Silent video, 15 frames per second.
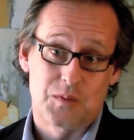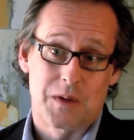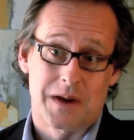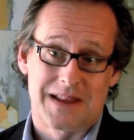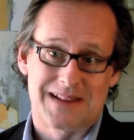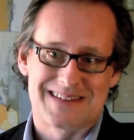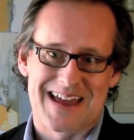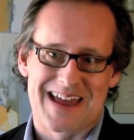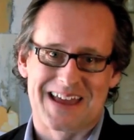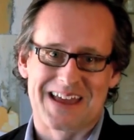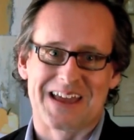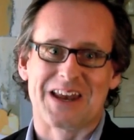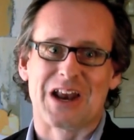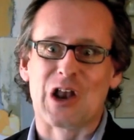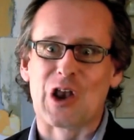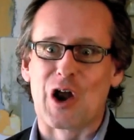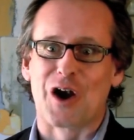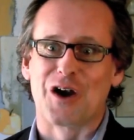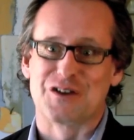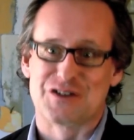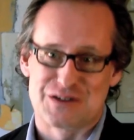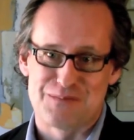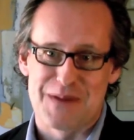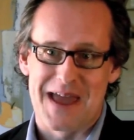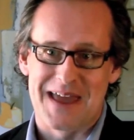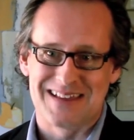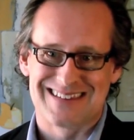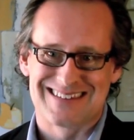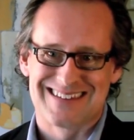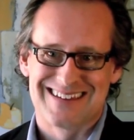when it's hanging in a large
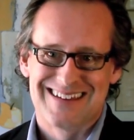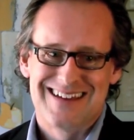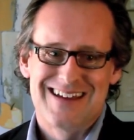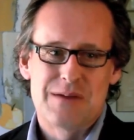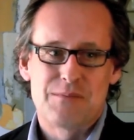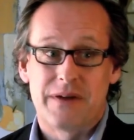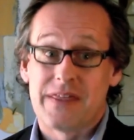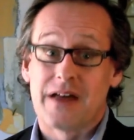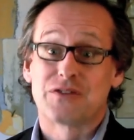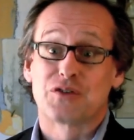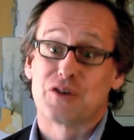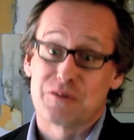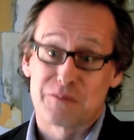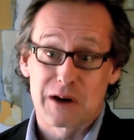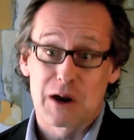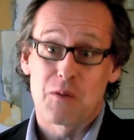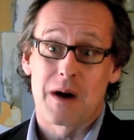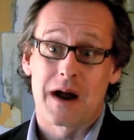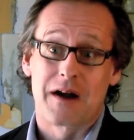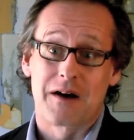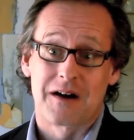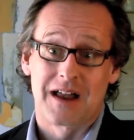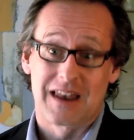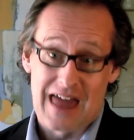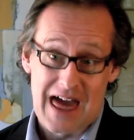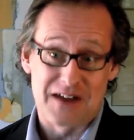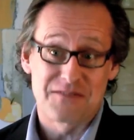space, but that's going to require a lot